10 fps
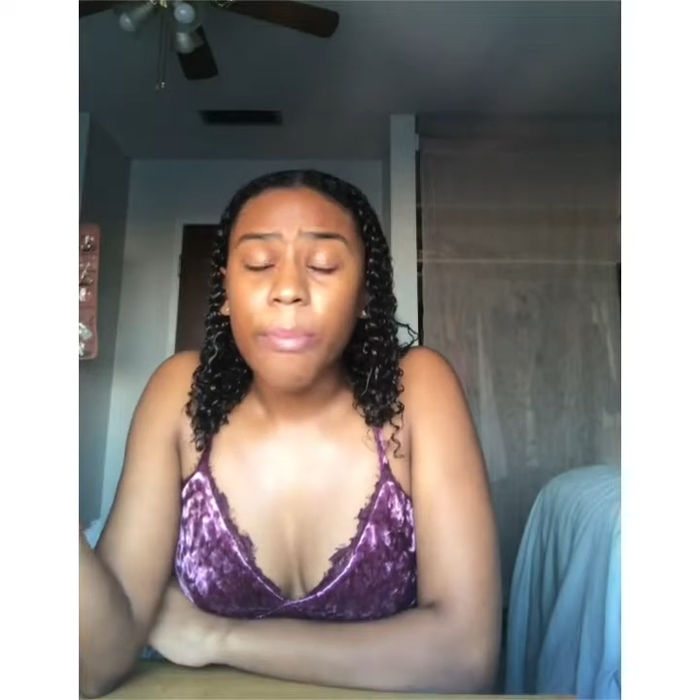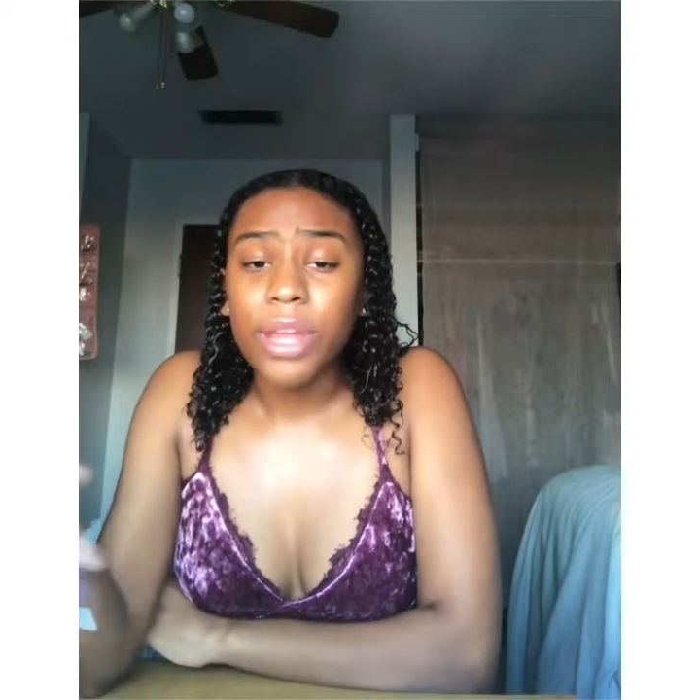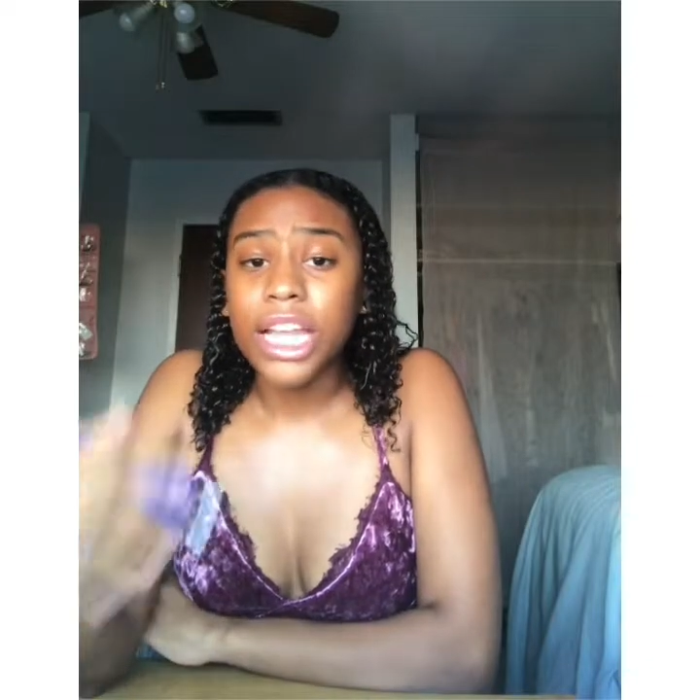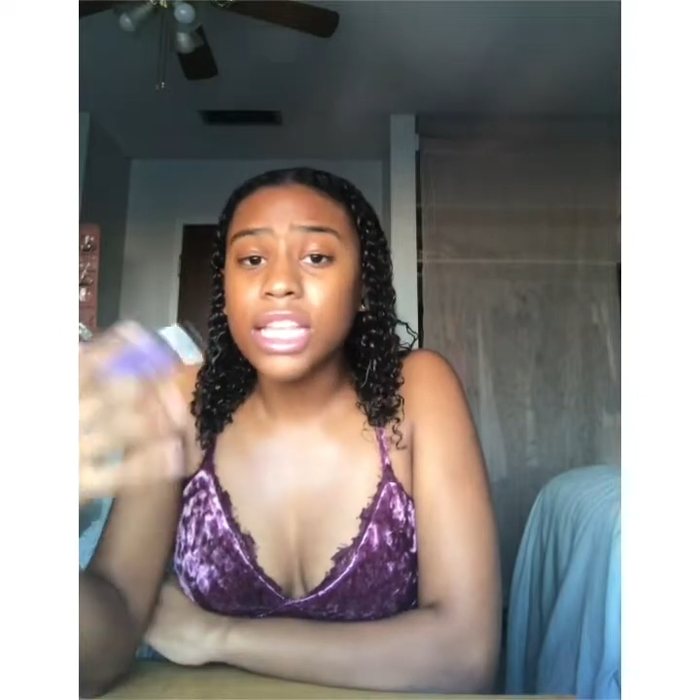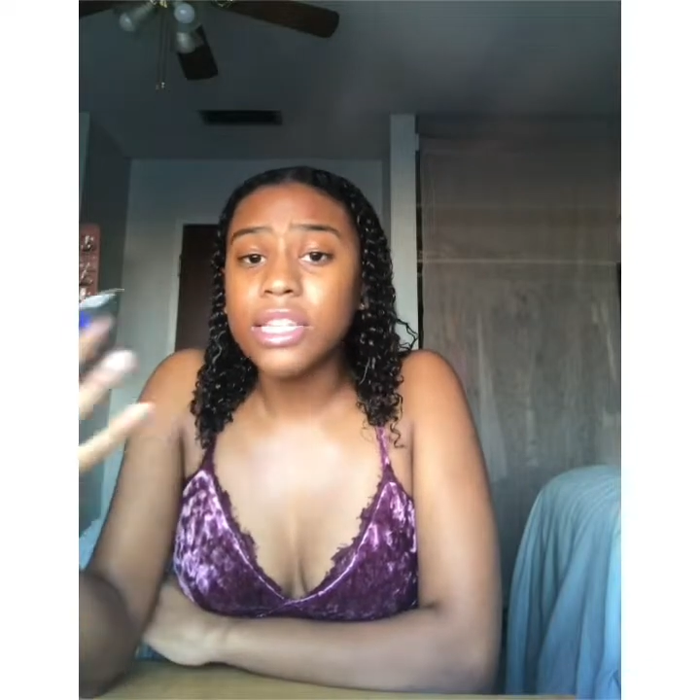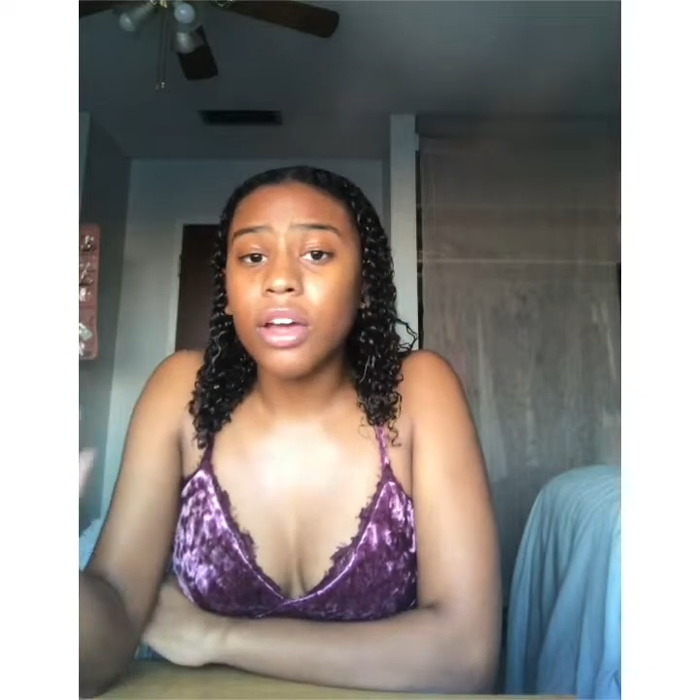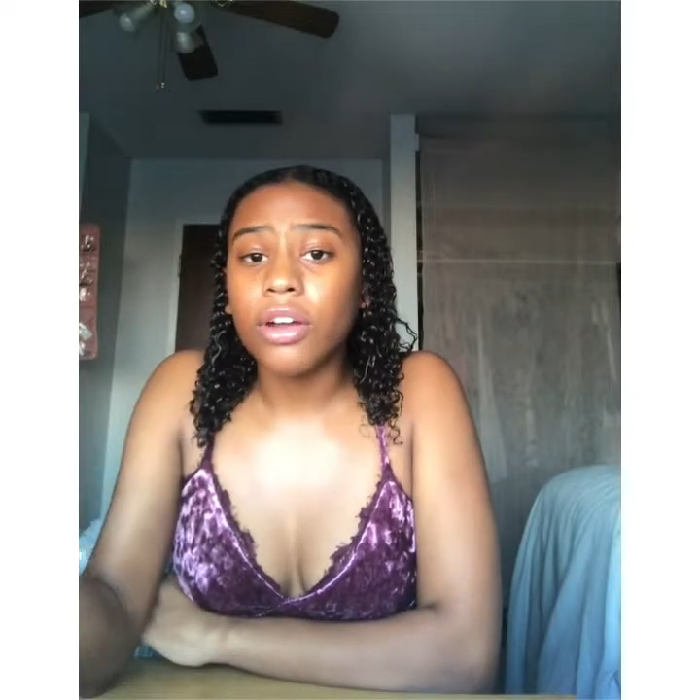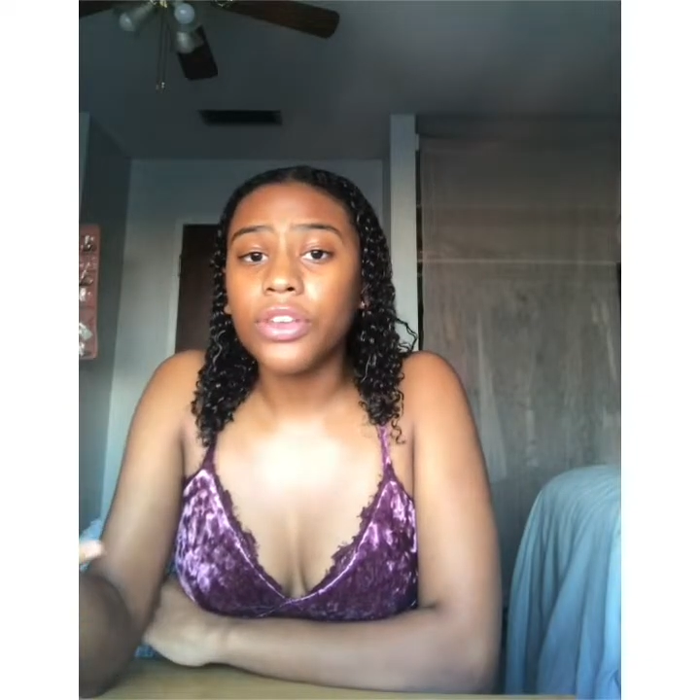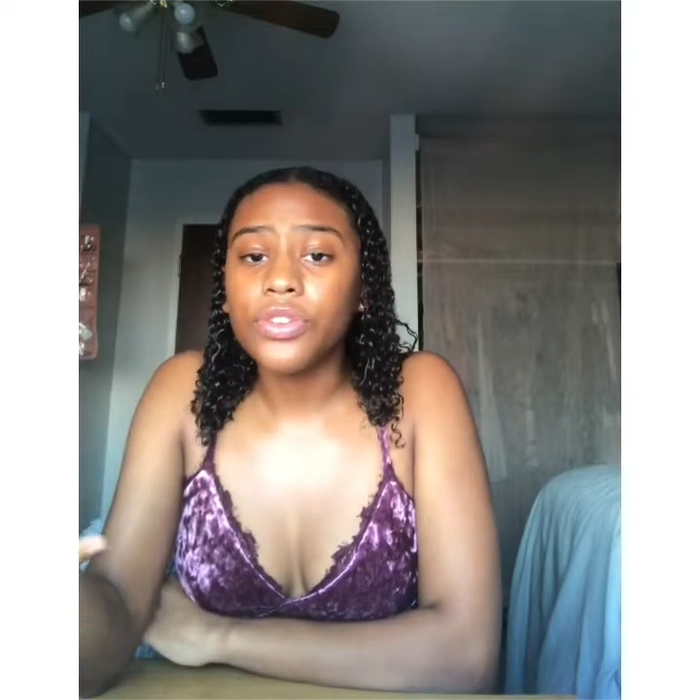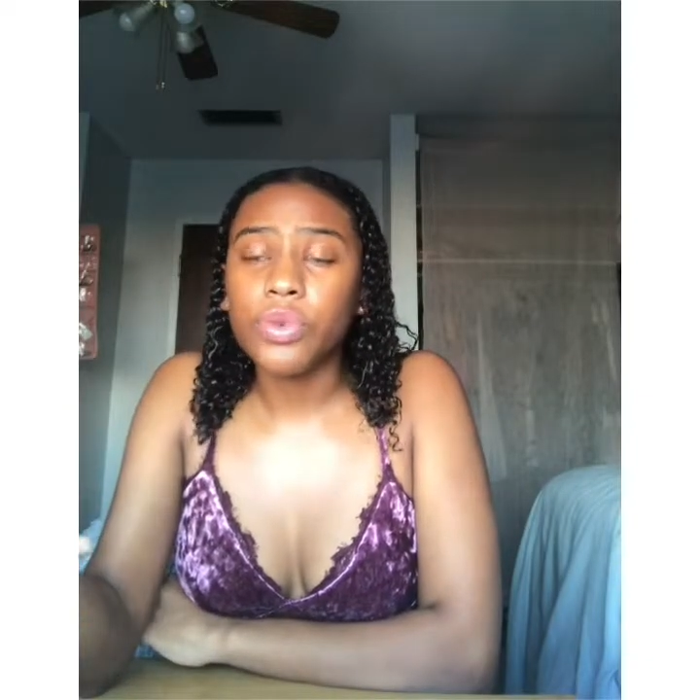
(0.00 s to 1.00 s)
But that's not
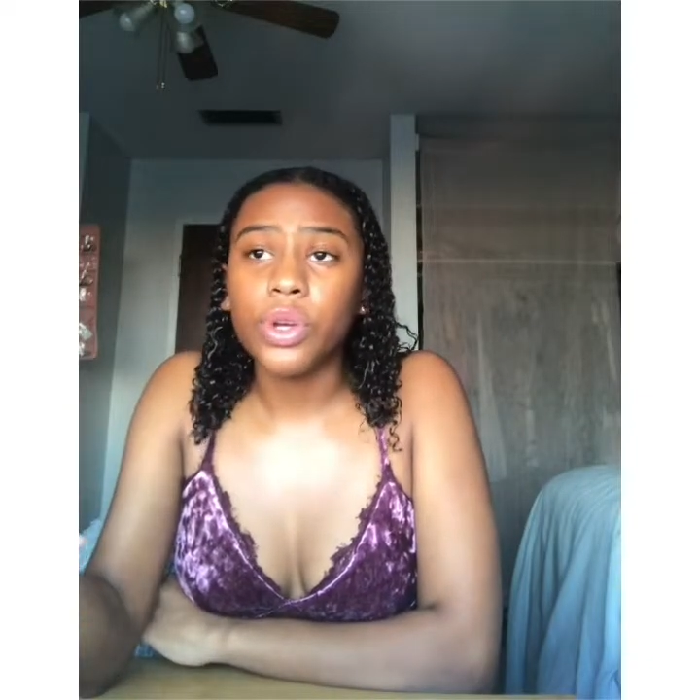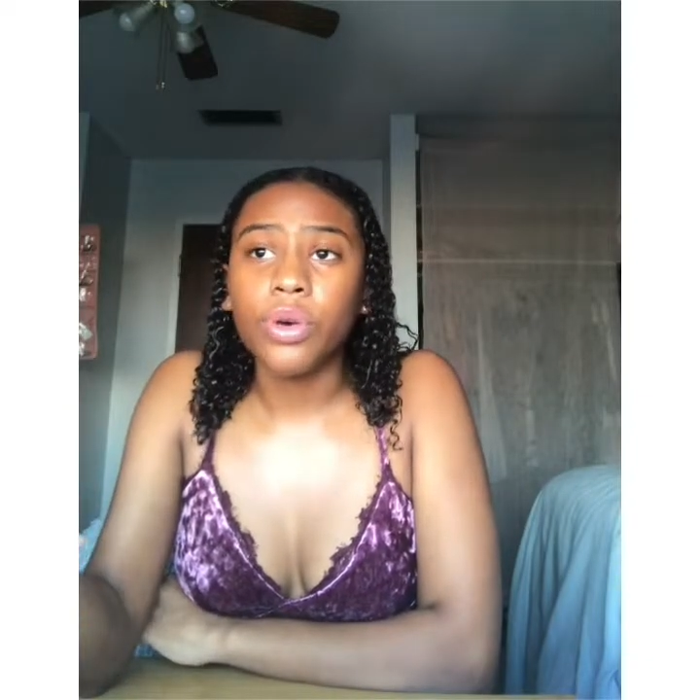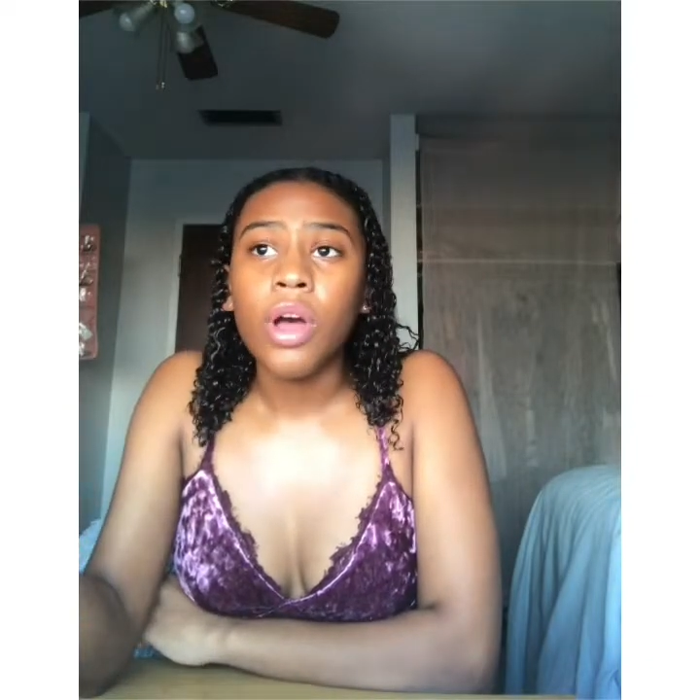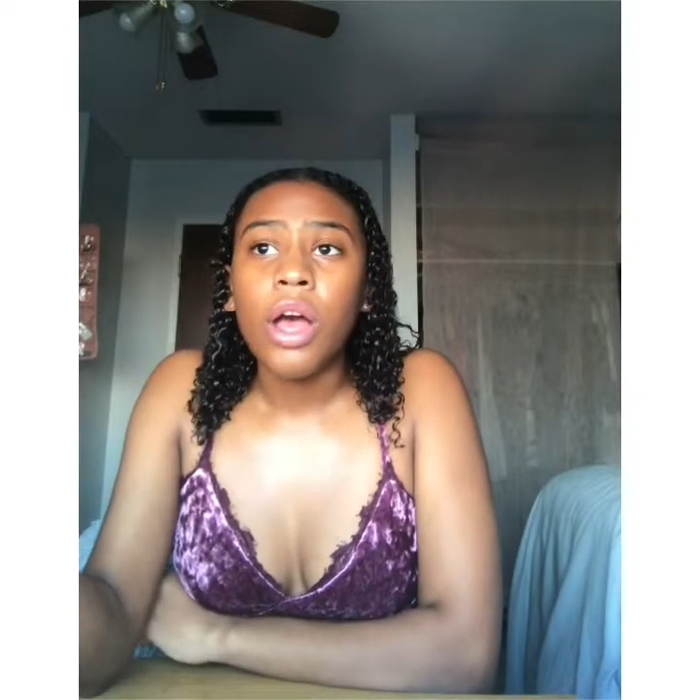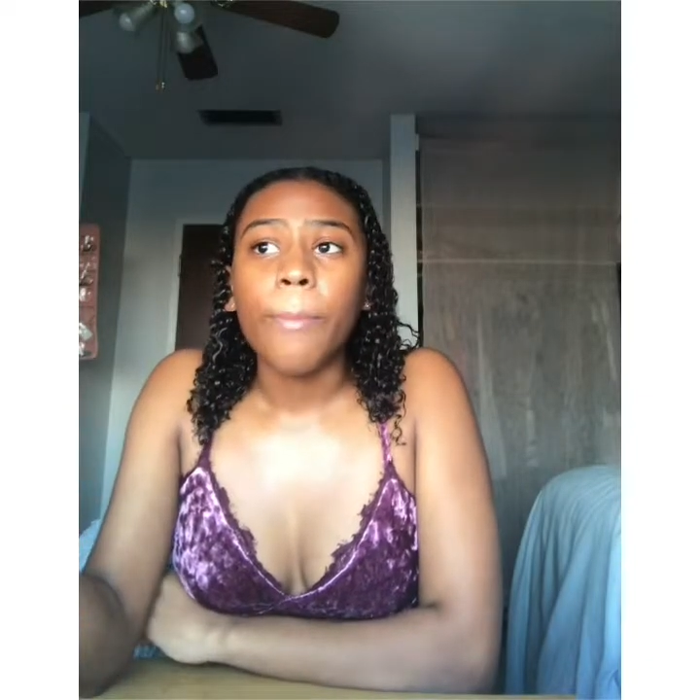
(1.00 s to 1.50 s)
all true.